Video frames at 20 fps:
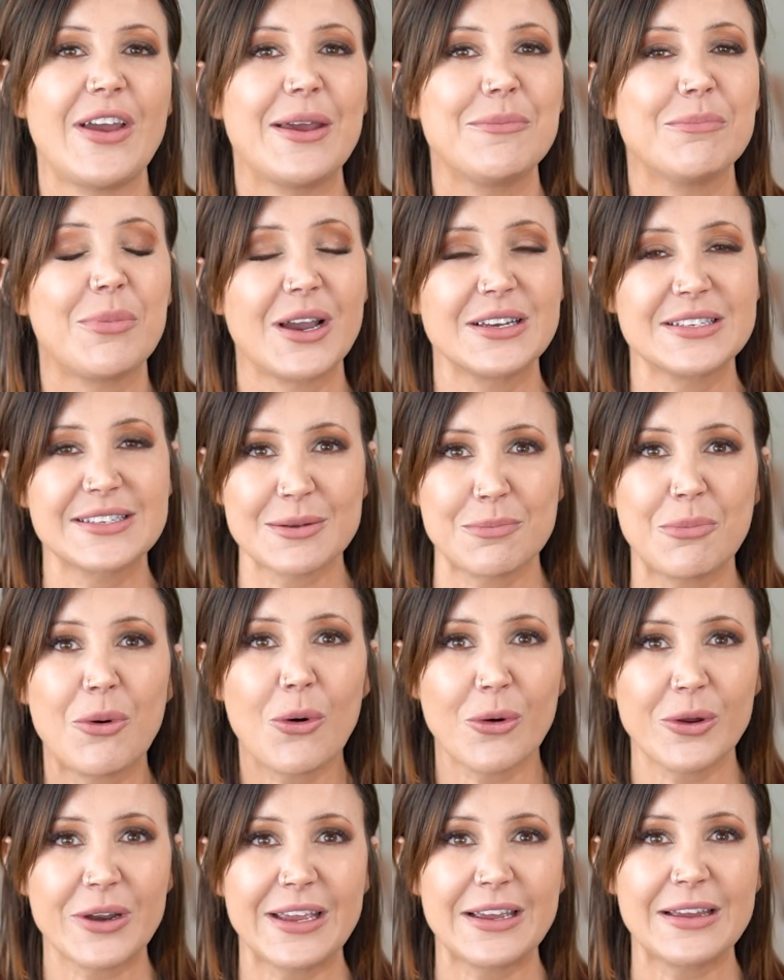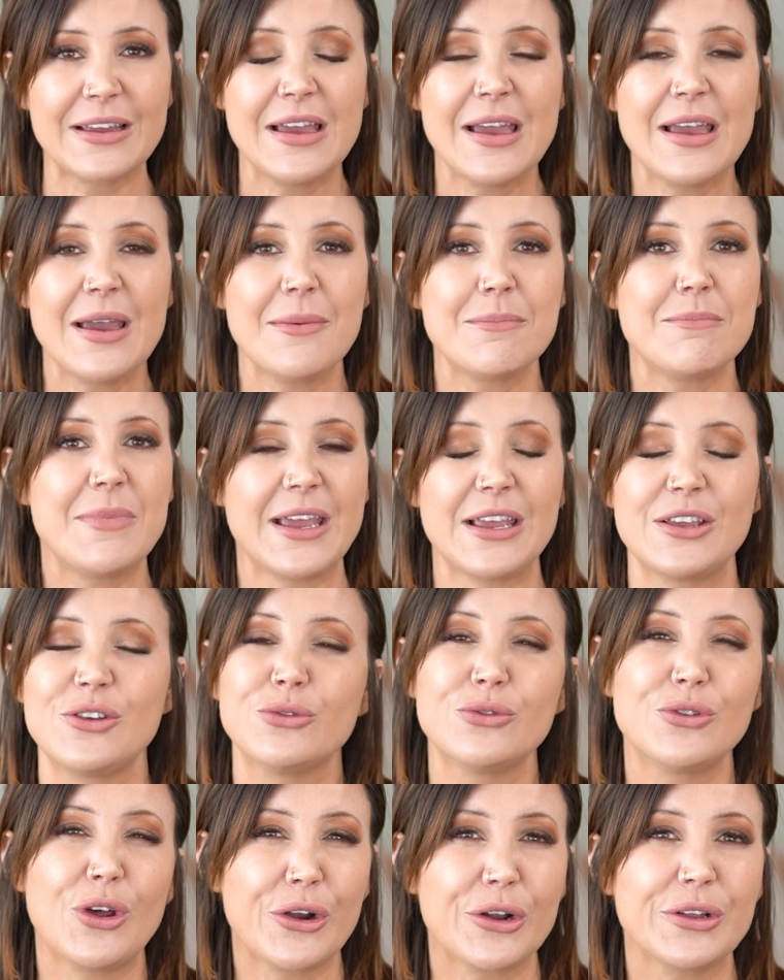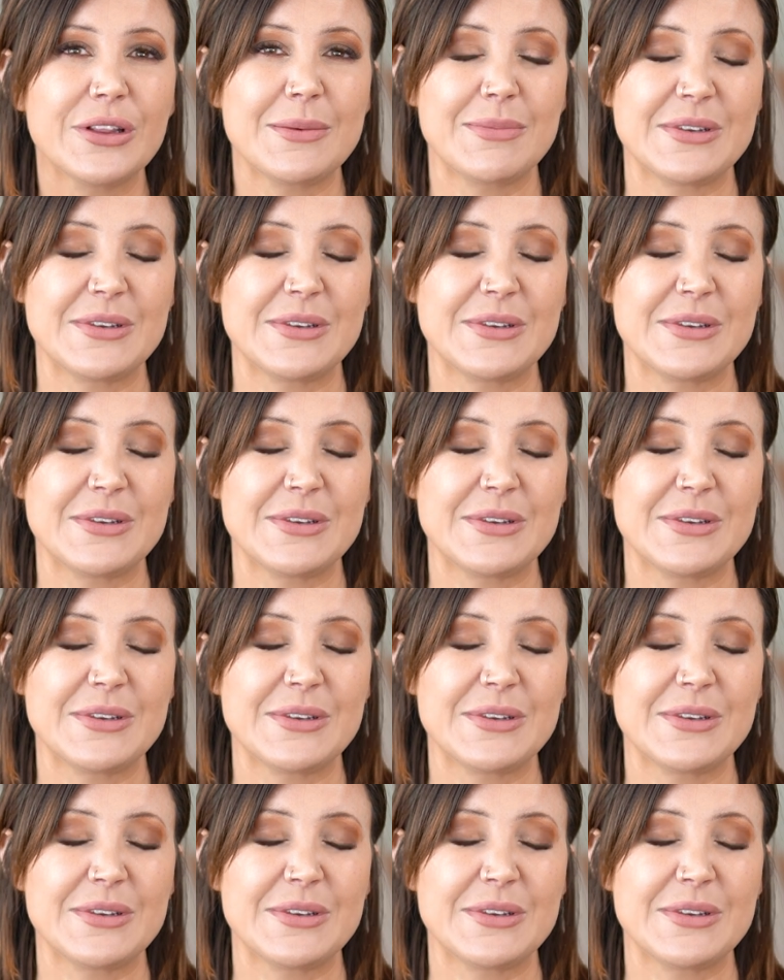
And by supporting me, you'll not only